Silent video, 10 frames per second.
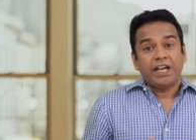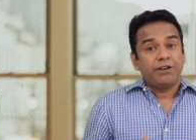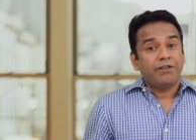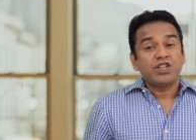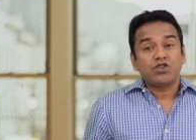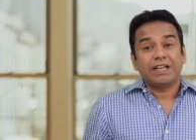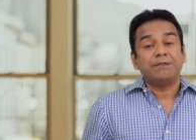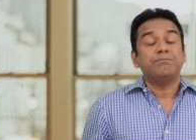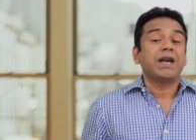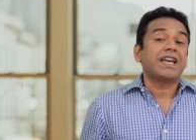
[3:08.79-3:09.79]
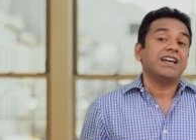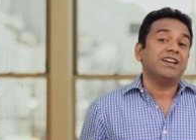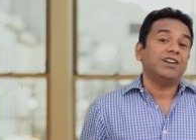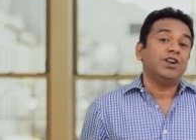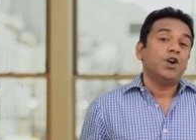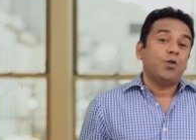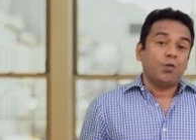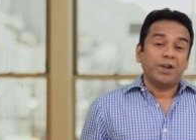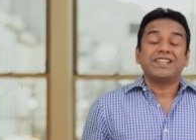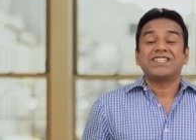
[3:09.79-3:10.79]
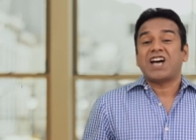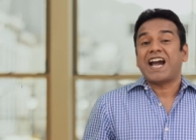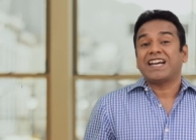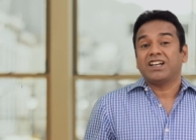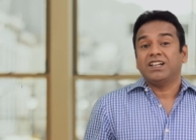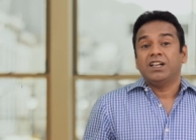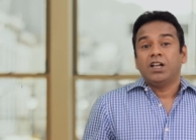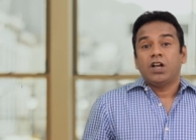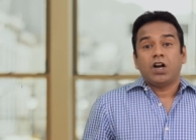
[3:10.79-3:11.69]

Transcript: eventually making her win the title